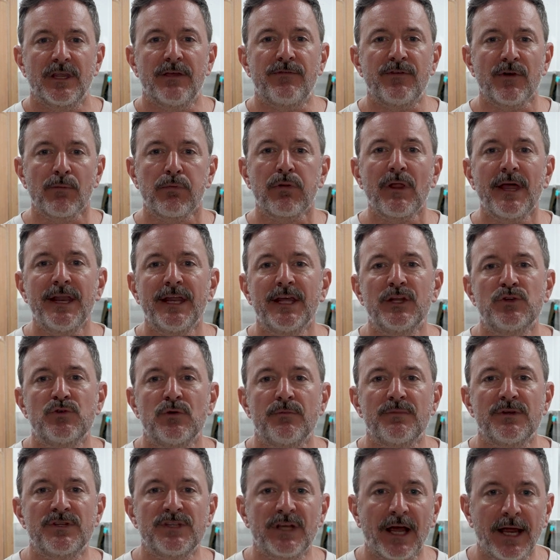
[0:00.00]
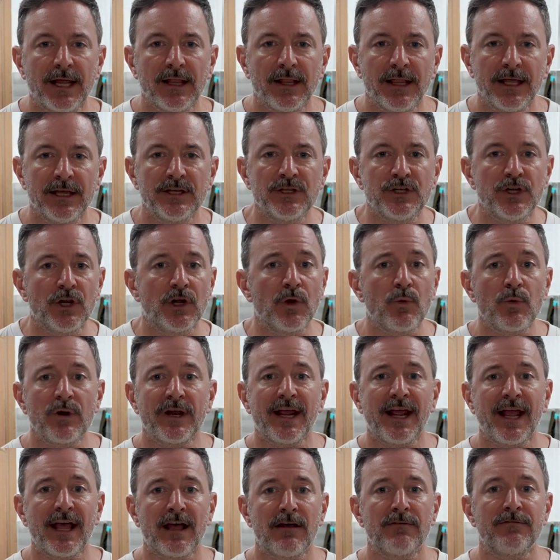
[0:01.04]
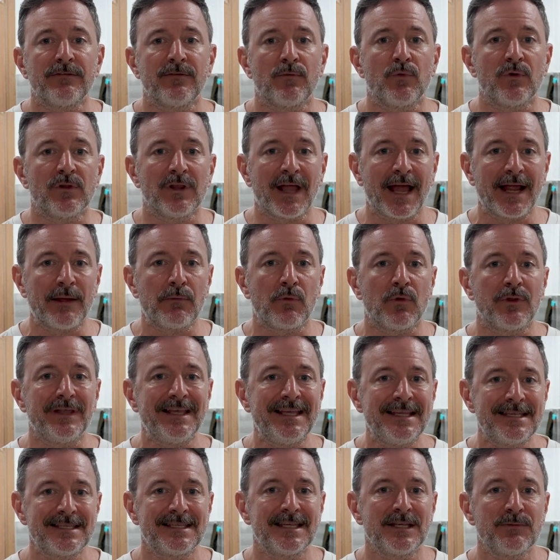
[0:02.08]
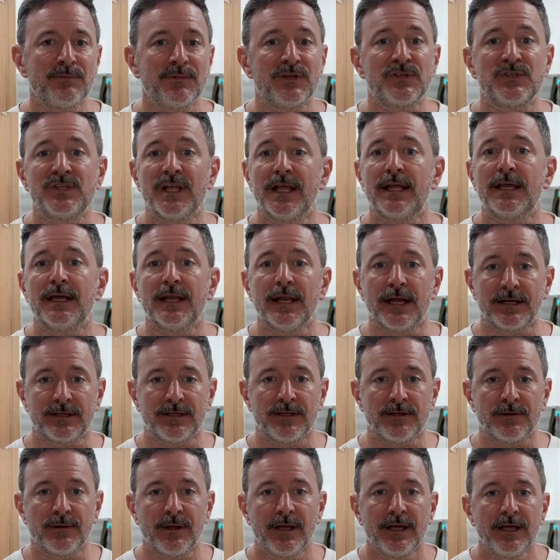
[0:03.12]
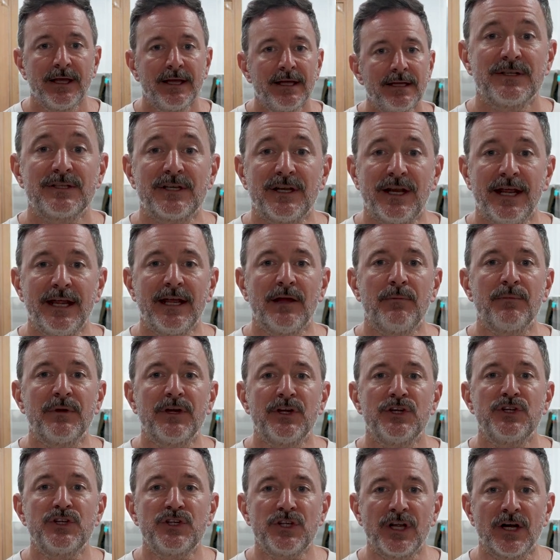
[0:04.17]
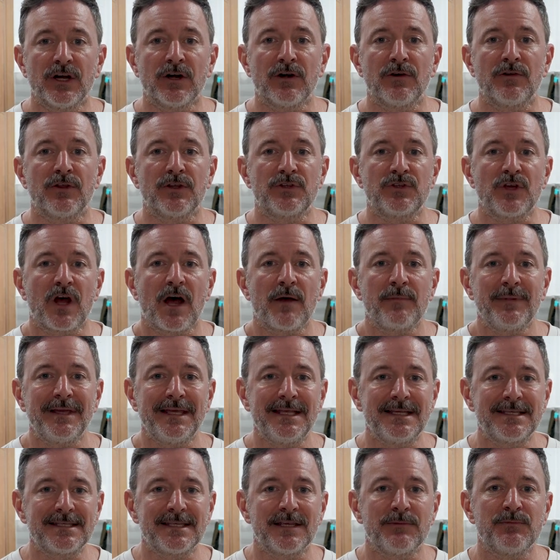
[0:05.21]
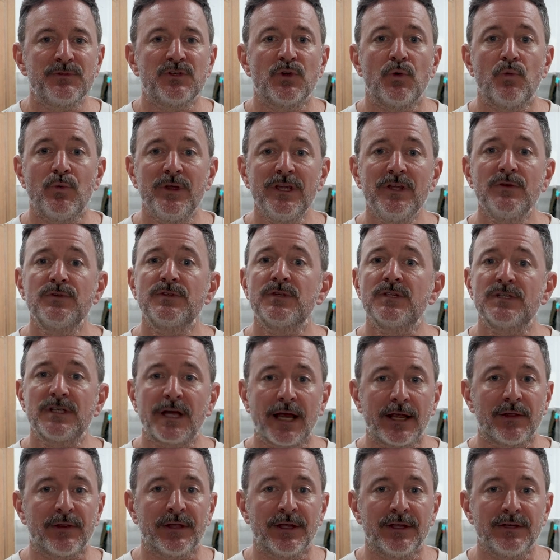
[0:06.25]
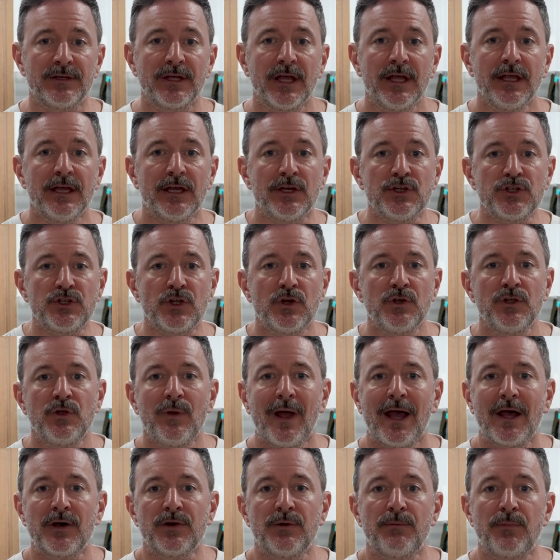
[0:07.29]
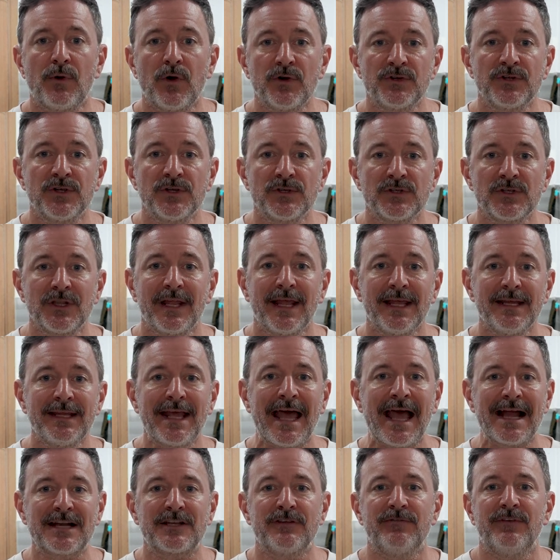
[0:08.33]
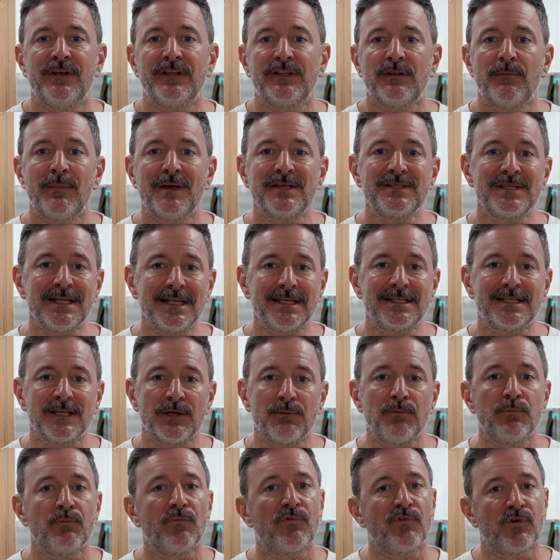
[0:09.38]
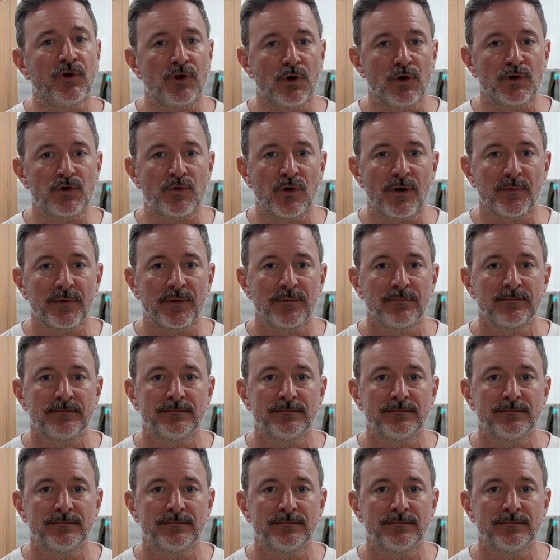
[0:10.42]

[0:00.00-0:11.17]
If you're planning a trip to Thailand, you're going to have a reliable eSIM to stay connected. Today, I'm going to share the top eSIMs that we use in Thailand and show you how to purchase and activate the best eSIM for your trip.